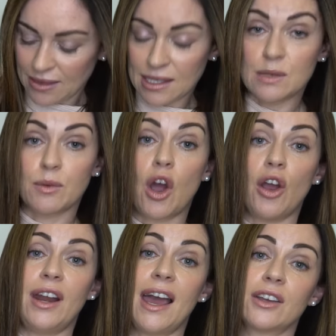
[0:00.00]
this
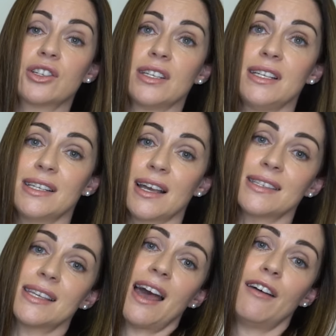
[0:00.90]
coat actually
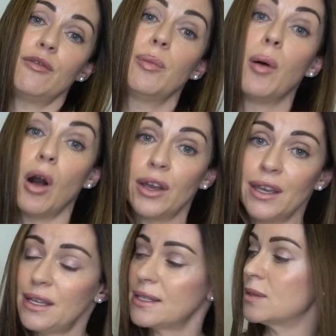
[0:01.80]
does have
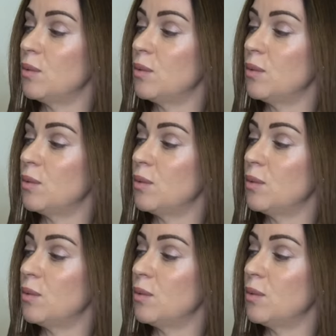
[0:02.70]
pockets,